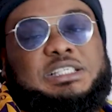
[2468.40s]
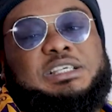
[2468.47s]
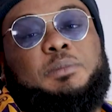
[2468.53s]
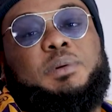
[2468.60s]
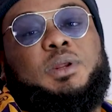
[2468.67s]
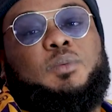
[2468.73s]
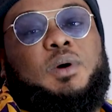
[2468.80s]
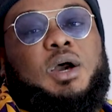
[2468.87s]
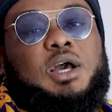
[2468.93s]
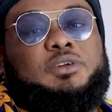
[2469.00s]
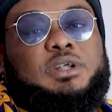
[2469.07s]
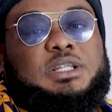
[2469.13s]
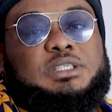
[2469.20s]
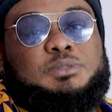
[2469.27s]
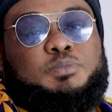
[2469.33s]
This Keeping It
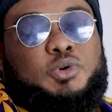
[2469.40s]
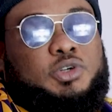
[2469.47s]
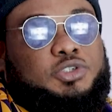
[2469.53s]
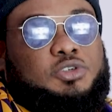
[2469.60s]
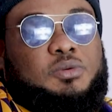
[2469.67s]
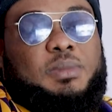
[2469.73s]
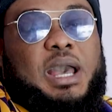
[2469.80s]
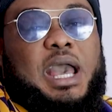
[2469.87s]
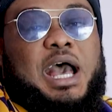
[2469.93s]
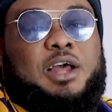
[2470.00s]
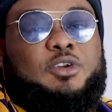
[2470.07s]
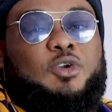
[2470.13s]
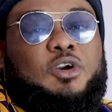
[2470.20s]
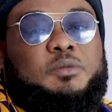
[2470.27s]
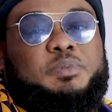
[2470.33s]
100 is brought to you by
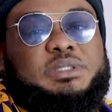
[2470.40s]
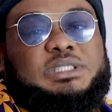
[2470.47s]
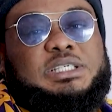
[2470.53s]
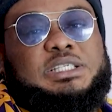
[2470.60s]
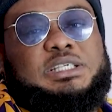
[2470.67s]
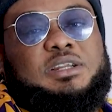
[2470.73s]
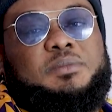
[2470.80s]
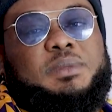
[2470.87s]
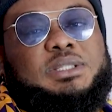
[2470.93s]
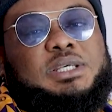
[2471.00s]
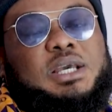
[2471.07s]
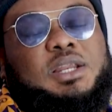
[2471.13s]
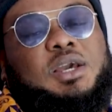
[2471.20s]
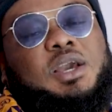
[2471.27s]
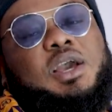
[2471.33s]
Andog Prestige
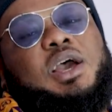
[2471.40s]
Limited,